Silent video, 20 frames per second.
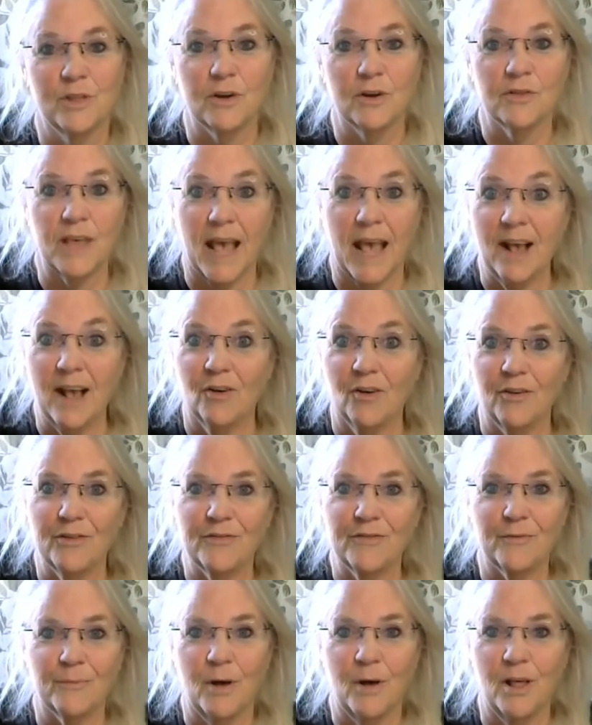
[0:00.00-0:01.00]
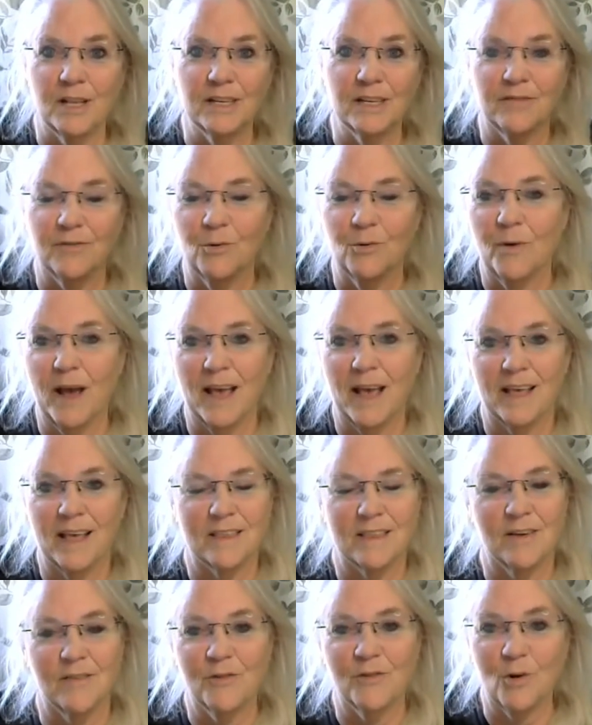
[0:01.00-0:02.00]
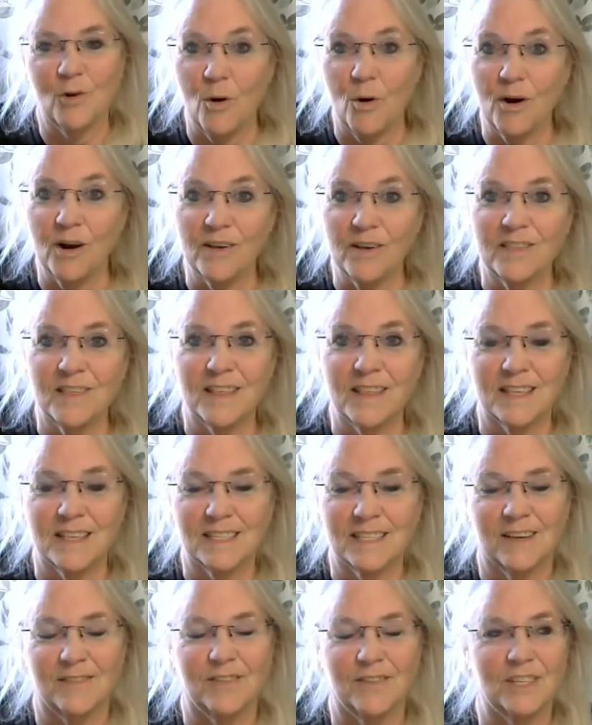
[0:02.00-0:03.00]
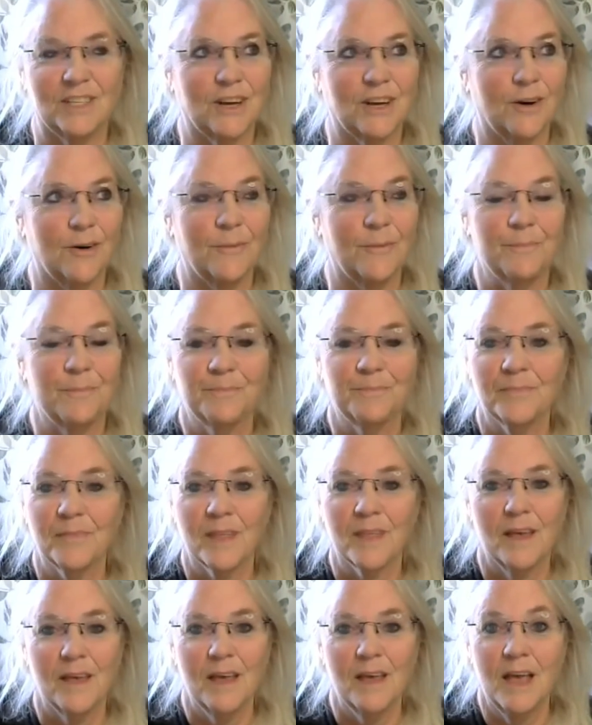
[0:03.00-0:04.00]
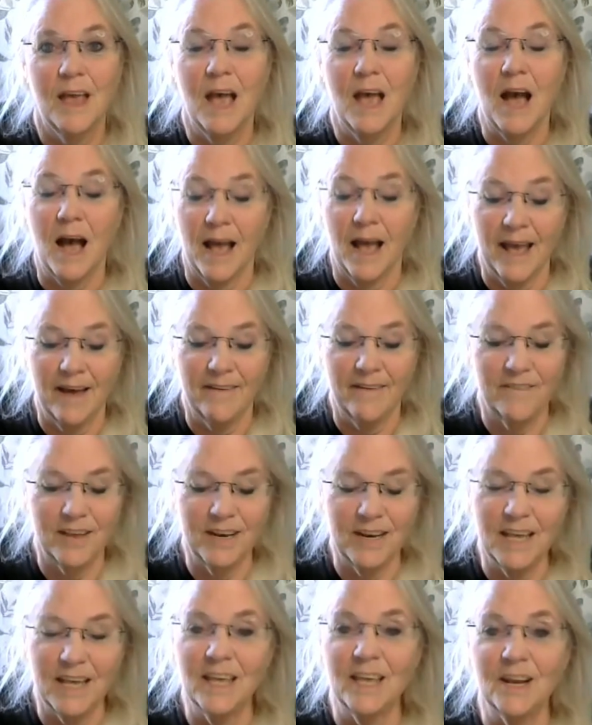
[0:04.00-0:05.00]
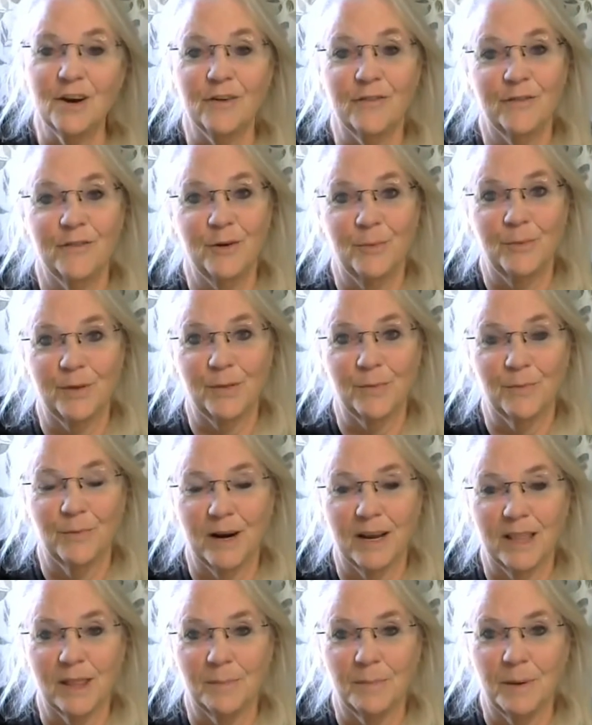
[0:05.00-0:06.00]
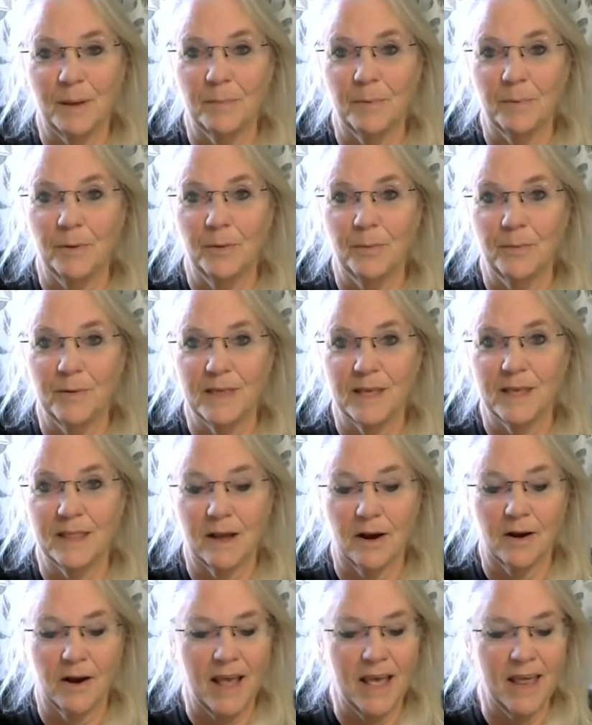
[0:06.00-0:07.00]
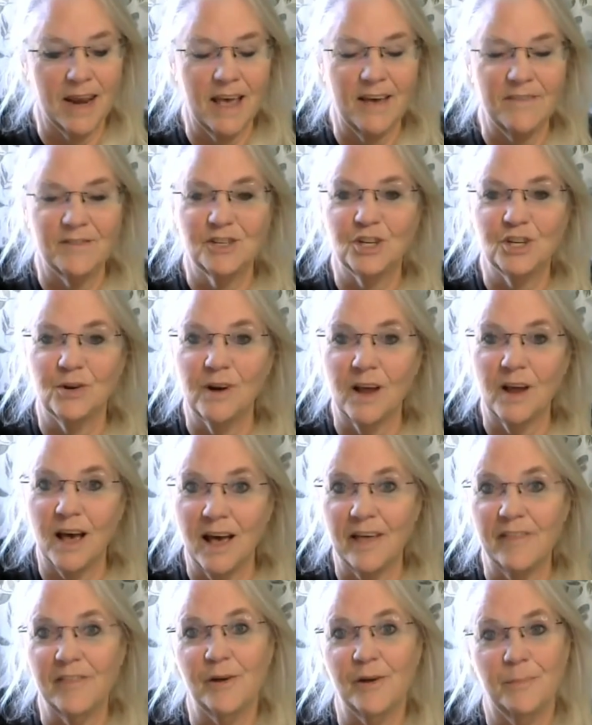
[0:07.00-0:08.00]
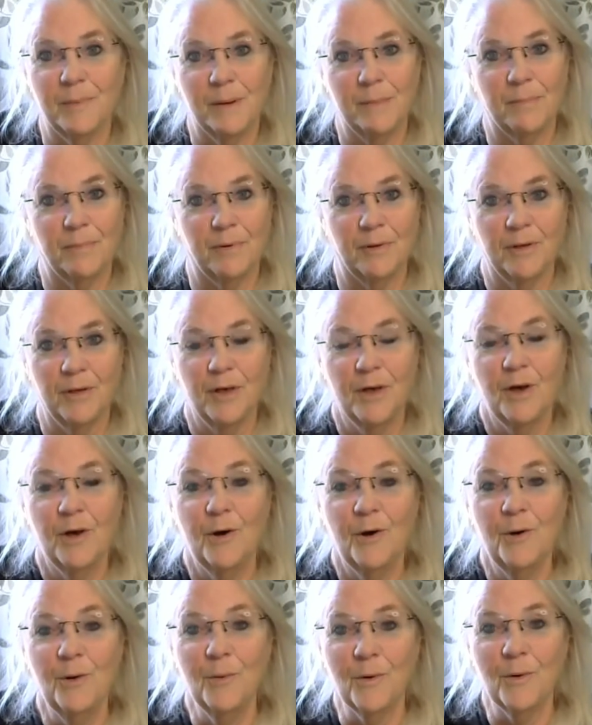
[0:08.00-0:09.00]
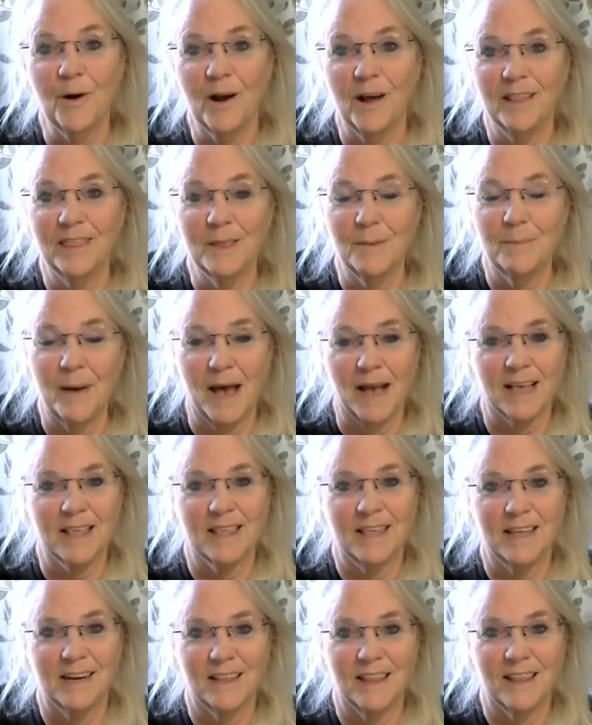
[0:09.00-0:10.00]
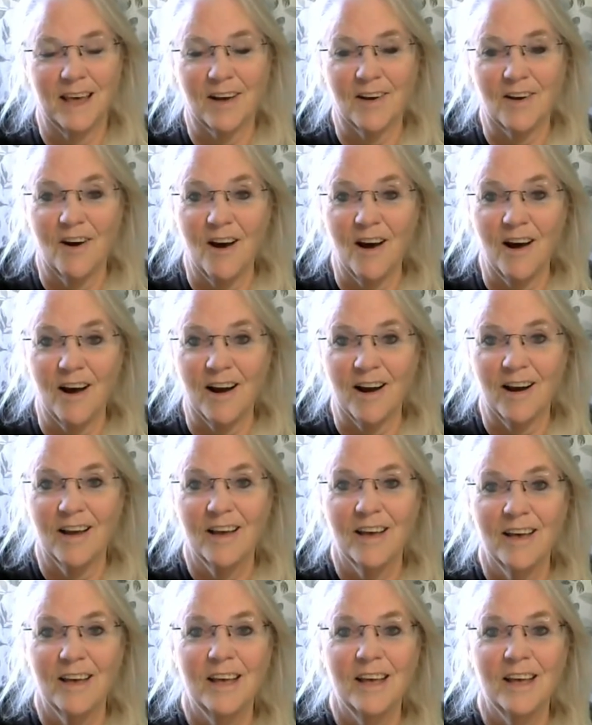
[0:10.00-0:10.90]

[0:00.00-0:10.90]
There's angles from all different ways. Of course, it's a TV show. I have an interview with one of the people who was in there, and I've shown other people who were in the back seat of that car.